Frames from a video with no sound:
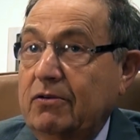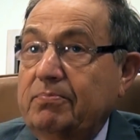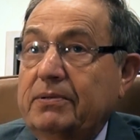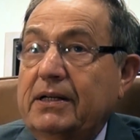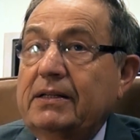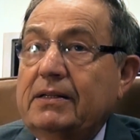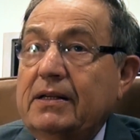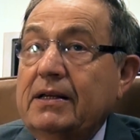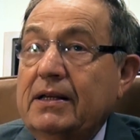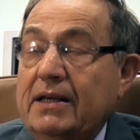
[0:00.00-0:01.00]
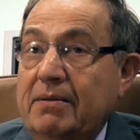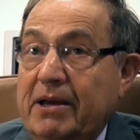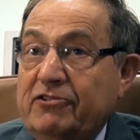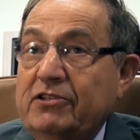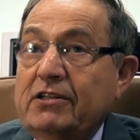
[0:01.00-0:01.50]
components,
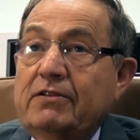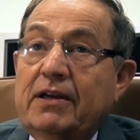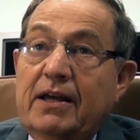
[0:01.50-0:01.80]
imaging,